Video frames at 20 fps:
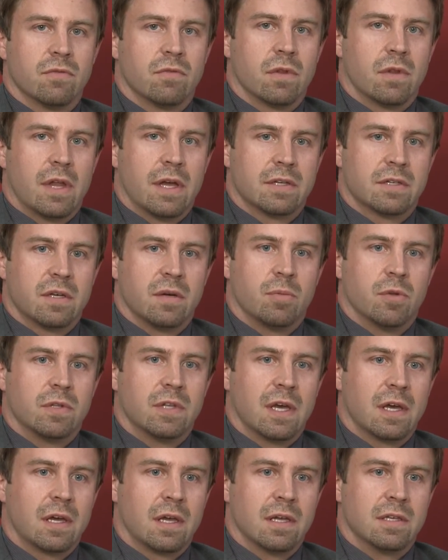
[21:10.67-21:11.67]
over the last couple
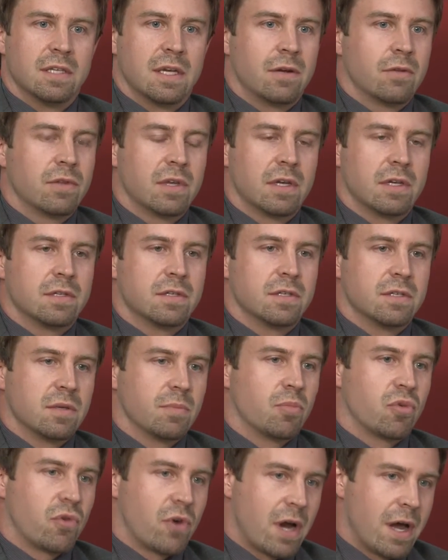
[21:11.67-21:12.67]
decades, I don't think it's a
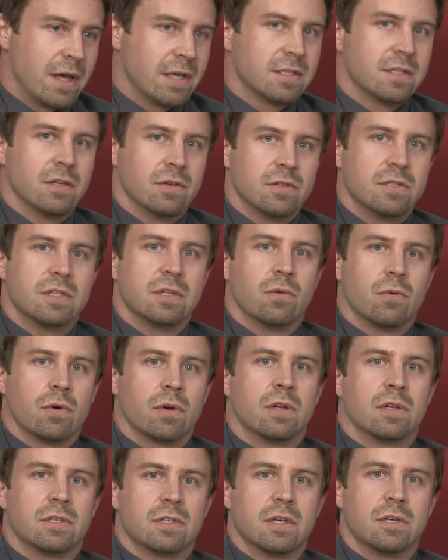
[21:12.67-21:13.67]
surprise that you see
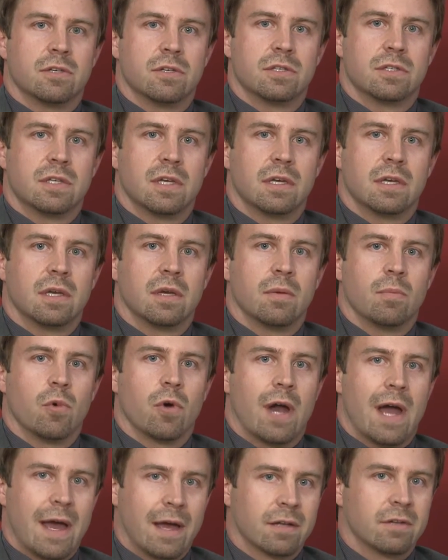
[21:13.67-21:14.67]
organizations taking a
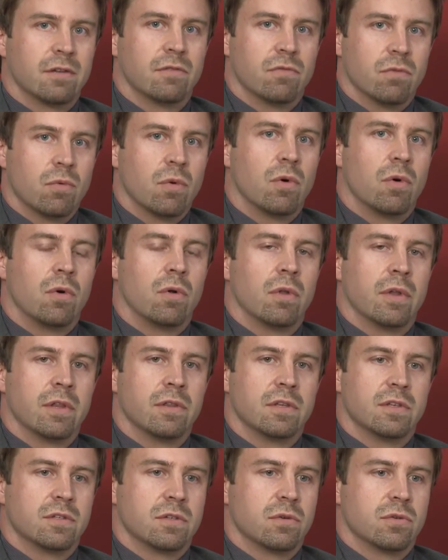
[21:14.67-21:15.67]
more active role
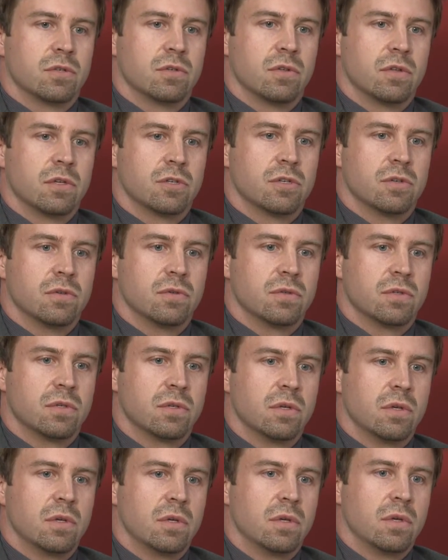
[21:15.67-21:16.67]
in these social issues.
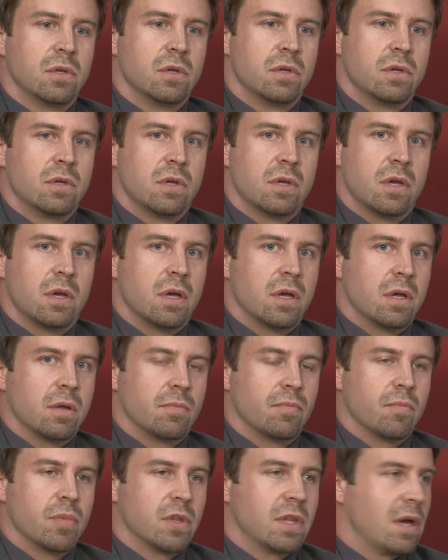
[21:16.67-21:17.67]

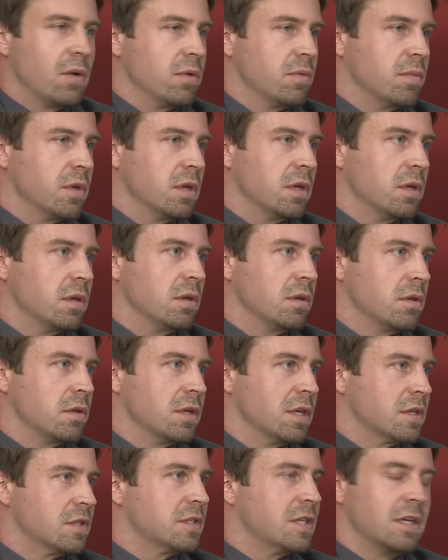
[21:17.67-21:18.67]
But that would be
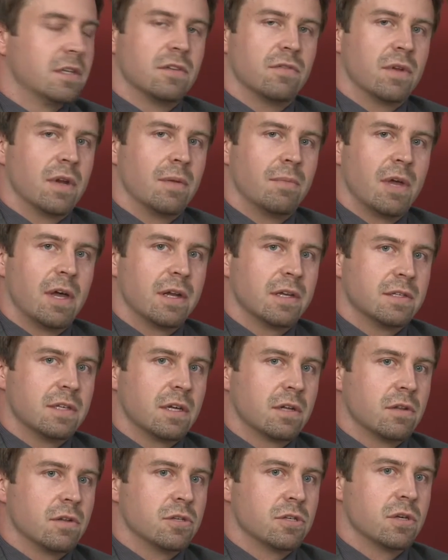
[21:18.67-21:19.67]
the extent of it. I'm not
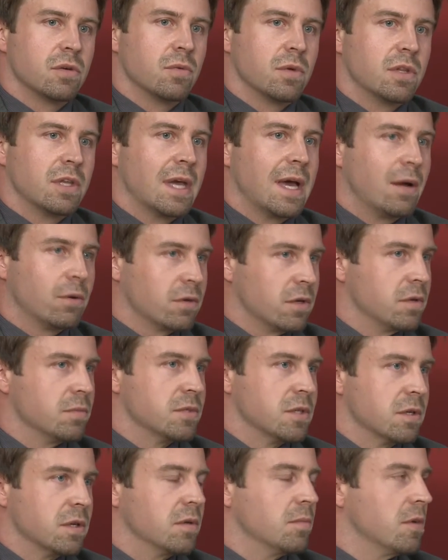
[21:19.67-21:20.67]
exactly sure what the
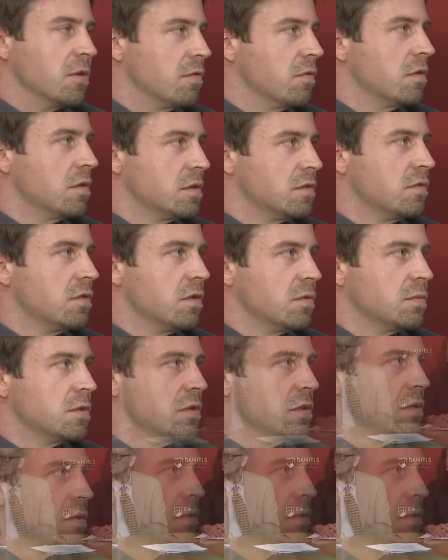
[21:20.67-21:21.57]
outcomes are going to be for these firms.